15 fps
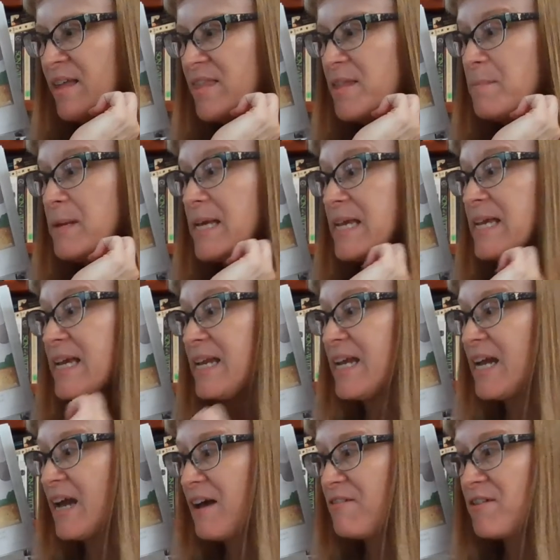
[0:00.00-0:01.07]
The
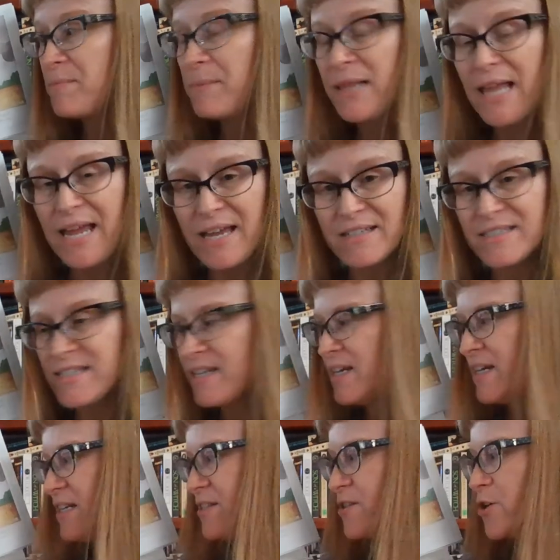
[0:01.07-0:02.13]
beginning of a plant
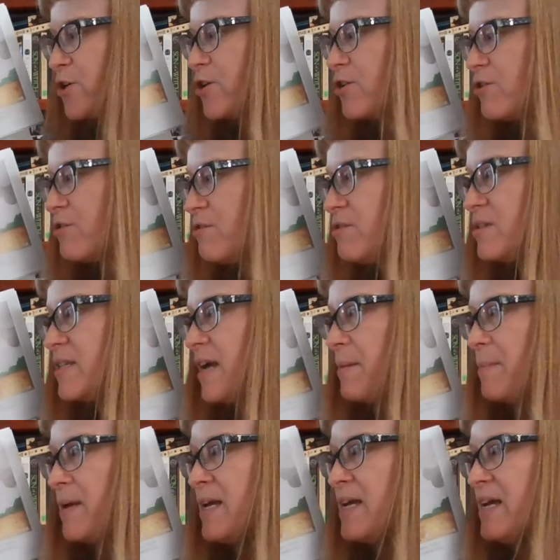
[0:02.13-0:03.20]
is curled up